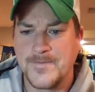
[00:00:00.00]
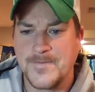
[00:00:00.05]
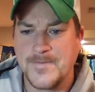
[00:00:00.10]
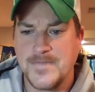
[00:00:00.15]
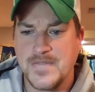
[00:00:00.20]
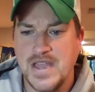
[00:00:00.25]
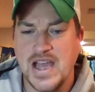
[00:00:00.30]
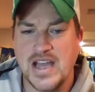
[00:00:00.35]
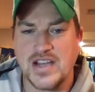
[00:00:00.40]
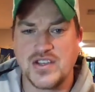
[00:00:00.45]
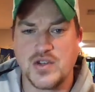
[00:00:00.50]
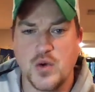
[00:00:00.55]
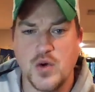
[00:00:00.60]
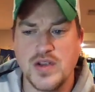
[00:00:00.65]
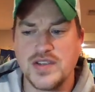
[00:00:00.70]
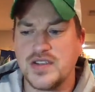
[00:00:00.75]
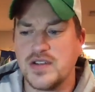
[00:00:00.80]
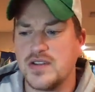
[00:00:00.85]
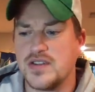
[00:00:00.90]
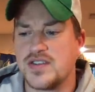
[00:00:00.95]
Yeah,
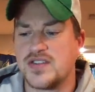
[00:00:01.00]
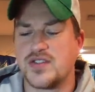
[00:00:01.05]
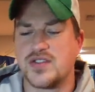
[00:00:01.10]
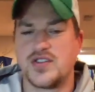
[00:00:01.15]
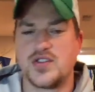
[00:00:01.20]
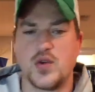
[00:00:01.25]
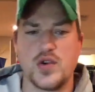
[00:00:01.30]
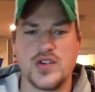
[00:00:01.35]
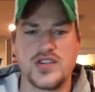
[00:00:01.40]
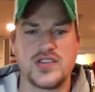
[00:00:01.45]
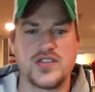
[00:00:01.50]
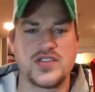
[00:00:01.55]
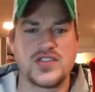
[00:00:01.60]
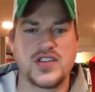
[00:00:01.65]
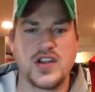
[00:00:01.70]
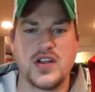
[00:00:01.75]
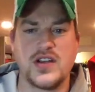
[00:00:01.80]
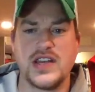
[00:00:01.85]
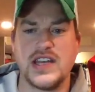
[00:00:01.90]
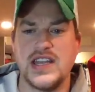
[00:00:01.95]
toys are toys are
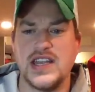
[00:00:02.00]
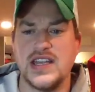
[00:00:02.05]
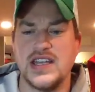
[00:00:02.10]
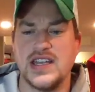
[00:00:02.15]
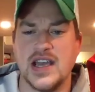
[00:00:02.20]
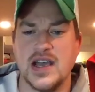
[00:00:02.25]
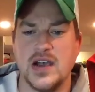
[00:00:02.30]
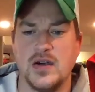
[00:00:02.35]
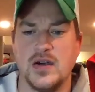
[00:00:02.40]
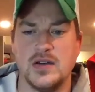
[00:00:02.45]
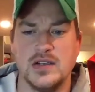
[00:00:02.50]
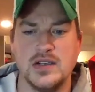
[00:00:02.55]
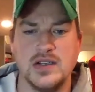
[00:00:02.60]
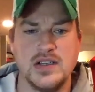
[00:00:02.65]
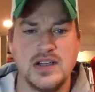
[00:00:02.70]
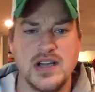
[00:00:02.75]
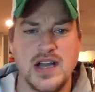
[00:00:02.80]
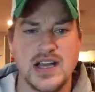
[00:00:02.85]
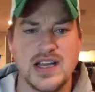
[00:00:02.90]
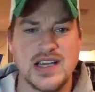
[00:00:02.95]
starting to hit now.
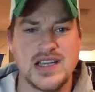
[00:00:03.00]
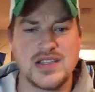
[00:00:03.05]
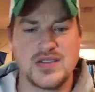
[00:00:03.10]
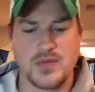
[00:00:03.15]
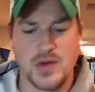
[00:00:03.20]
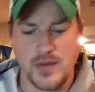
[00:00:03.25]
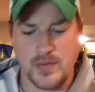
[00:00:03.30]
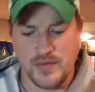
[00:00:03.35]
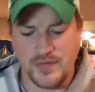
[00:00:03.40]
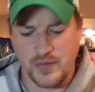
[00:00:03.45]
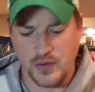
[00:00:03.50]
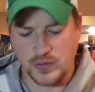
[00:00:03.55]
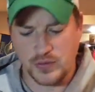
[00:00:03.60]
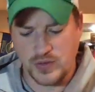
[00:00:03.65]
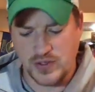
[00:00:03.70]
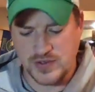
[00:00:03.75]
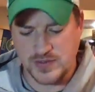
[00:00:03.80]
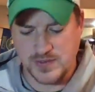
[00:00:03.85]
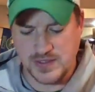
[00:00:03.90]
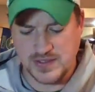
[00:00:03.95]
I guess right before
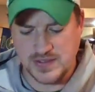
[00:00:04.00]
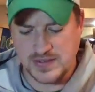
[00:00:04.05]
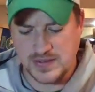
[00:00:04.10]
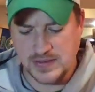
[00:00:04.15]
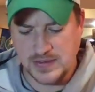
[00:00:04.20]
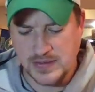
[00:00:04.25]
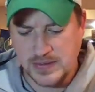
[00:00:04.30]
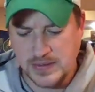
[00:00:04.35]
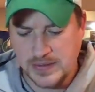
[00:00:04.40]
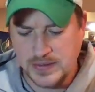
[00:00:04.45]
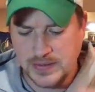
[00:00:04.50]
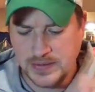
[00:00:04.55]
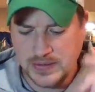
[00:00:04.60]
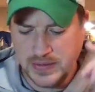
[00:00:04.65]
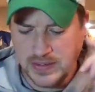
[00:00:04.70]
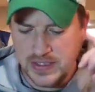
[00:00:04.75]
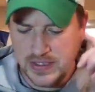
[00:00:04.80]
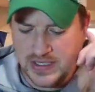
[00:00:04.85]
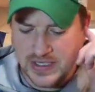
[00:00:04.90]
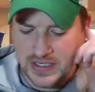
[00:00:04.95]
Christmas.
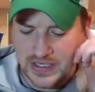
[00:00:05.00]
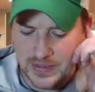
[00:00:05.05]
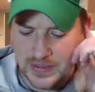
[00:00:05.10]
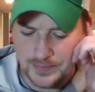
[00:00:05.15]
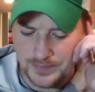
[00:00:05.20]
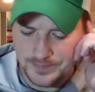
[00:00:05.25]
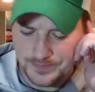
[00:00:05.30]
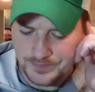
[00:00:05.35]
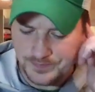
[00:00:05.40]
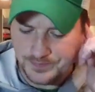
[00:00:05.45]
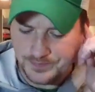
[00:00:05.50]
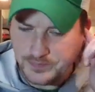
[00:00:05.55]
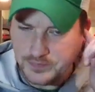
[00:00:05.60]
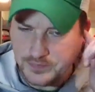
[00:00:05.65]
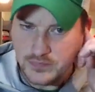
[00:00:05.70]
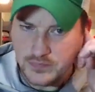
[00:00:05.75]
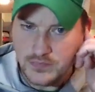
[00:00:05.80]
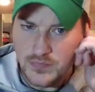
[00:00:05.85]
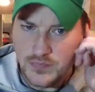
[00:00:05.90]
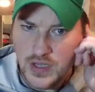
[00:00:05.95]
Um,
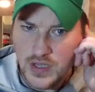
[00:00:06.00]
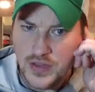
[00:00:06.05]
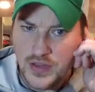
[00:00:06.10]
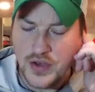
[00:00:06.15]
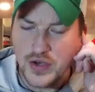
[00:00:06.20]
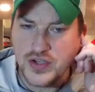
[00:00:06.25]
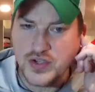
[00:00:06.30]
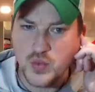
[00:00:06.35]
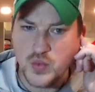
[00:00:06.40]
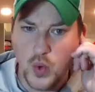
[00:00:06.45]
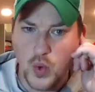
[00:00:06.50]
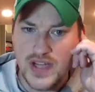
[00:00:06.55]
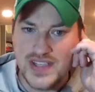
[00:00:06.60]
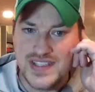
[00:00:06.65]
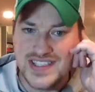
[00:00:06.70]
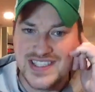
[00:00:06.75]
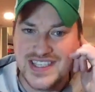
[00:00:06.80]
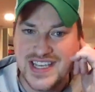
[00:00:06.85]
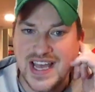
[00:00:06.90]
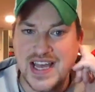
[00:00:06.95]
there's one
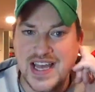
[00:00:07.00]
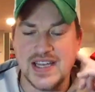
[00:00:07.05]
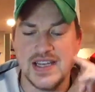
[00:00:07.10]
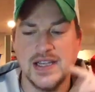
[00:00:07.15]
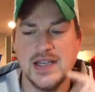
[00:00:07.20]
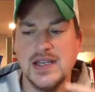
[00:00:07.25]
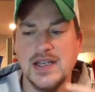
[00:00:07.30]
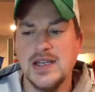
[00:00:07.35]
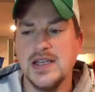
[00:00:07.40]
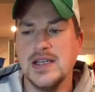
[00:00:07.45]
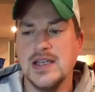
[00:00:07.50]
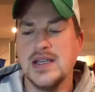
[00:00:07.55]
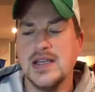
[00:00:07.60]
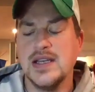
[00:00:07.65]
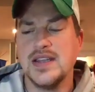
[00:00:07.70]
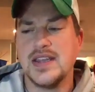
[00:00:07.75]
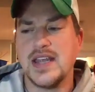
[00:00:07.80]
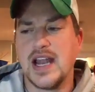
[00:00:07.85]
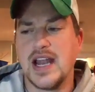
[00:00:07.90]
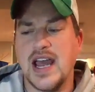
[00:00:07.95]
set
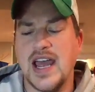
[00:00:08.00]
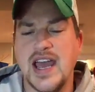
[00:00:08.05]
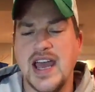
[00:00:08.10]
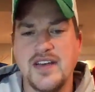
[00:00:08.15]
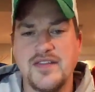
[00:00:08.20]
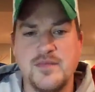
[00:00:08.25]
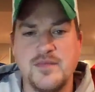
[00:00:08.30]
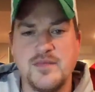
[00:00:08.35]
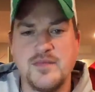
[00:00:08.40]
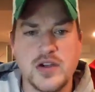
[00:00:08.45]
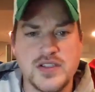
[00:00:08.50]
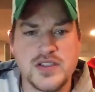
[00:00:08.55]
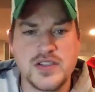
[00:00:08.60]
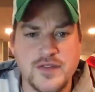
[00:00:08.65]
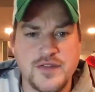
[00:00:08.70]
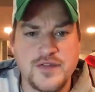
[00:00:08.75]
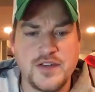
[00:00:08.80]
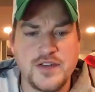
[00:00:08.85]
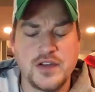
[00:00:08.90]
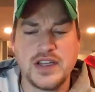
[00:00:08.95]
that I have merchant
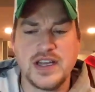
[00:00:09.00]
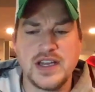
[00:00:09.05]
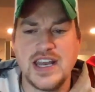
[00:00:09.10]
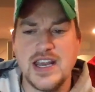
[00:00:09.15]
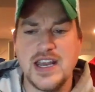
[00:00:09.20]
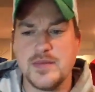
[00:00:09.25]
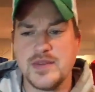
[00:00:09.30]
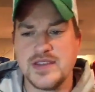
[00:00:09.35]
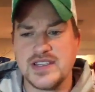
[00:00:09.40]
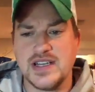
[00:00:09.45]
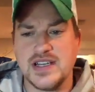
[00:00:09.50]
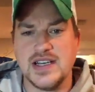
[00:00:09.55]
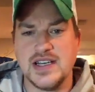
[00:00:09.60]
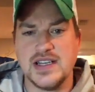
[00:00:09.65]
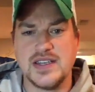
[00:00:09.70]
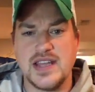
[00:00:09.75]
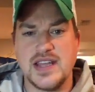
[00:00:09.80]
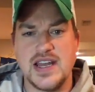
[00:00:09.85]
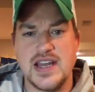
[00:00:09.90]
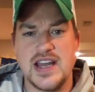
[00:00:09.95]
fulfilled on
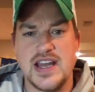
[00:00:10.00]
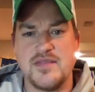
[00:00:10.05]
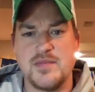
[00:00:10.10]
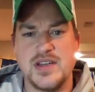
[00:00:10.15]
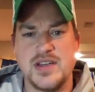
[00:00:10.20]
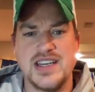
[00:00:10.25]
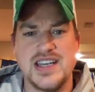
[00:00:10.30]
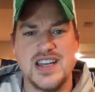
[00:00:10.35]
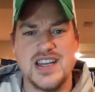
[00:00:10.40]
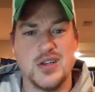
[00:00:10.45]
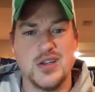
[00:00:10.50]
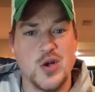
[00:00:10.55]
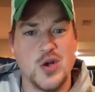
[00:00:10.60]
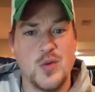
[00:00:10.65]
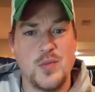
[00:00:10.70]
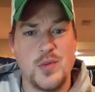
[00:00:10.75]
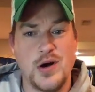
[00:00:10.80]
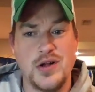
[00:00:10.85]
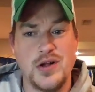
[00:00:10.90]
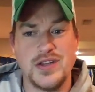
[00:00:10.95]
Amazon that I've been getting
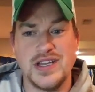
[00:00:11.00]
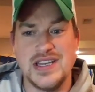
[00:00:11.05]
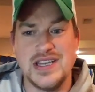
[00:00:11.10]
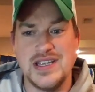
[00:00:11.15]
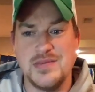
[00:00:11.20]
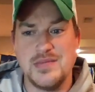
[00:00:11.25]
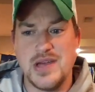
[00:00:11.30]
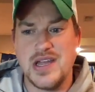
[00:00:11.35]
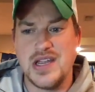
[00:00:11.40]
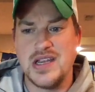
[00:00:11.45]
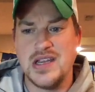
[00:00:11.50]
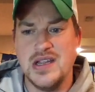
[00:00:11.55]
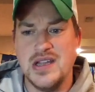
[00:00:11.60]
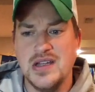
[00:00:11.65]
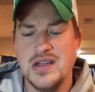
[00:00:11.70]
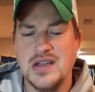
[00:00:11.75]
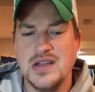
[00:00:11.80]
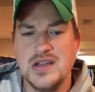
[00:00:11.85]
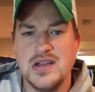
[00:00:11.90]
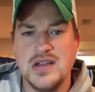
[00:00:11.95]
lowballed at eBay.
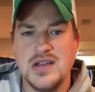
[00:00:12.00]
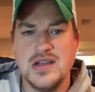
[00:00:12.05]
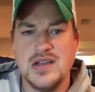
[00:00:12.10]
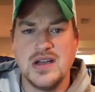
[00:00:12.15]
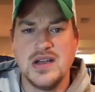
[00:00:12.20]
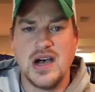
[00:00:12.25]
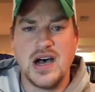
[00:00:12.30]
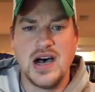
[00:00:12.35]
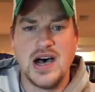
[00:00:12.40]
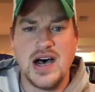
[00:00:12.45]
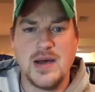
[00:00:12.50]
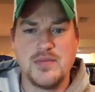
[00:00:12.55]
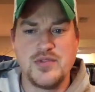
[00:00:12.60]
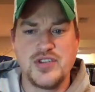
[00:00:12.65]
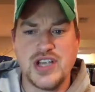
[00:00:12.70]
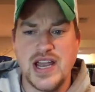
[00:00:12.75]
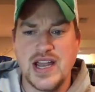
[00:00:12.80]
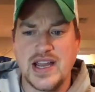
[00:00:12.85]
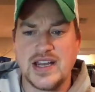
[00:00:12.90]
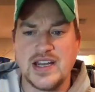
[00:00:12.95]
Uh, I'm
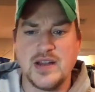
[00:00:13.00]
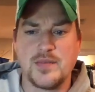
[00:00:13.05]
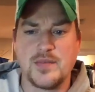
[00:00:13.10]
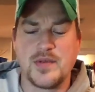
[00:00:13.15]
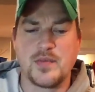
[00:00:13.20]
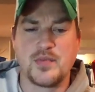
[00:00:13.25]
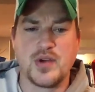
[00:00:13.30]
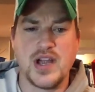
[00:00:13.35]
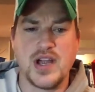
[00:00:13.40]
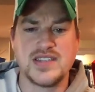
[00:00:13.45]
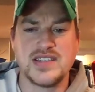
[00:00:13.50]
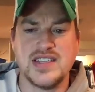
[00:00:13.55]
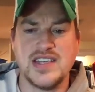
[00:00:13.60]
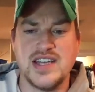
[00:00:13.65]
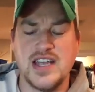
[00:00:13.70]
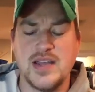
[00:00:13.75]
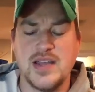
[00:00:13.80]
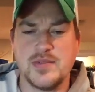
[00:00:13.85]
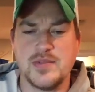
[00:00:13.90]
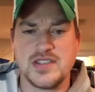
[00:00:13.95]
jacking up the price on
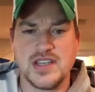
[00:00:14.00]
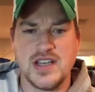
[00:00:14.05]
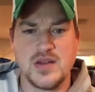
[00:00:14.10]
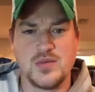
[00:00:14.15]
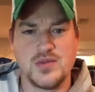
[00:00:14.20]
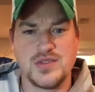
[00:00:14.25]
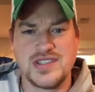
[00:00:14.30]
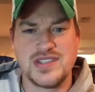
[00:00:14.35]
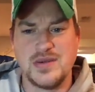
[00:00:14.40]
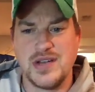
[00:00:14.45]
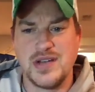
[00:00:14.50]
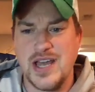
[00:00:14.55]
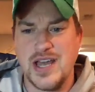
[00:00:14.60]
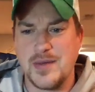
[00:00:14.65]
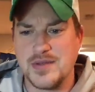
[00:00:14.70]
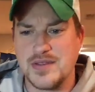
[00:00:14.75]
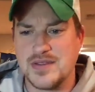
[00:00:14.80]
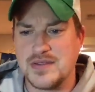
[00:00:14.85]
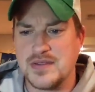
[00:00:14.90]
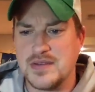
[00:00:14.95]
Amazon. We'll see what
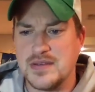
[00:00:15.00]
happens.